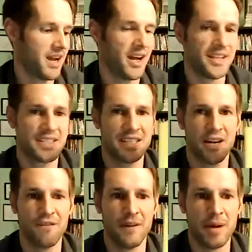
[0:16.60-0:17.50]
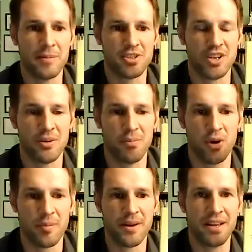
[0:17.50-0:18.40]
Unselfie by Michelle
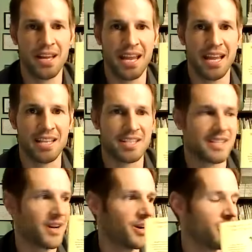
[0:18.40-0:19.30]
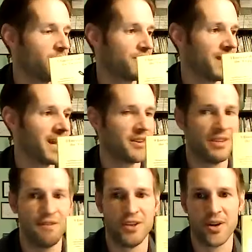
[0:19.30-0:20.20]
Borba. And so if
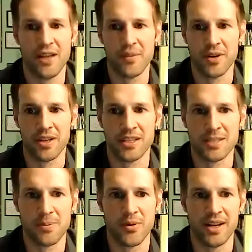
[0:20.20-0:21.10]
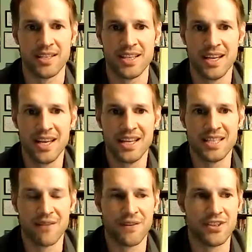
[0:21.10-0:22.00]
you don't have the book at this point,
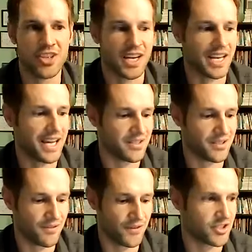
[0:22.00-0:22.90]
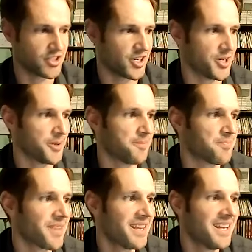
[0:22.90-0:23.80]
definitely check it out for sure.
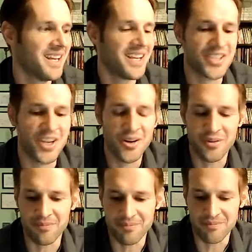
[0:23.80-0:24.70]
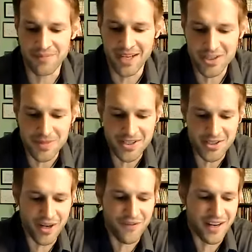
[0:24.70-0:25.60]
So here's my
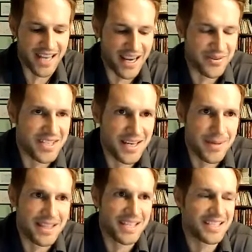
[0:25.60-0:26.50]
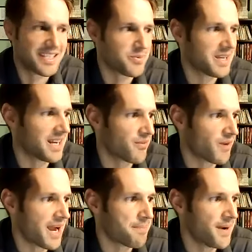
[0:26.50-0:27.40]
story for today. I was thinking about this as we kind of
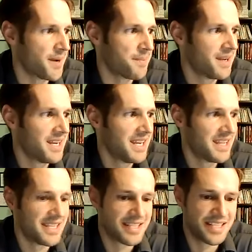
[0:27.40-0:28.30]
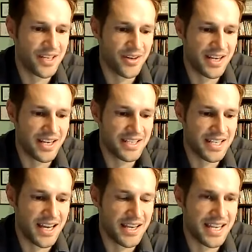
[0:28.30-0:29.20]
wrap up the series
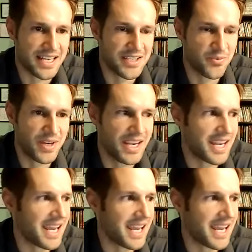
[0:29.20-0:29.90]
next week.